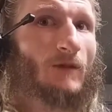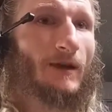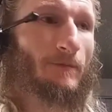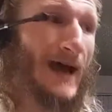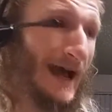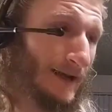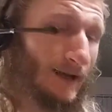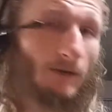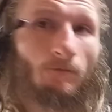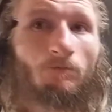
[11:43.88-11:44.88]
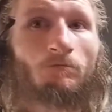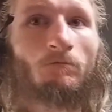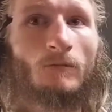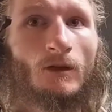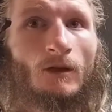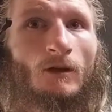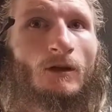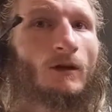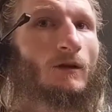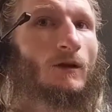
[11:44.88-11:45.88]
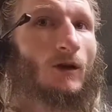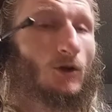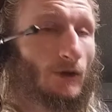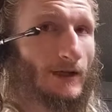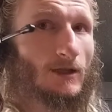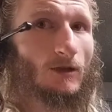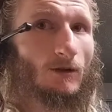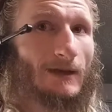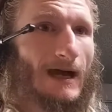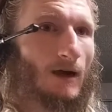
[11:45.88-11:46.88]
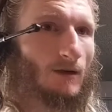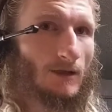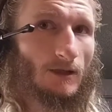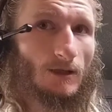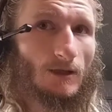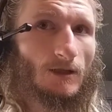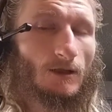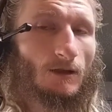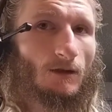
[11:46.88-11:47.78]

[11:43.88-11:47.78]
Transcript: back in the early 2000s,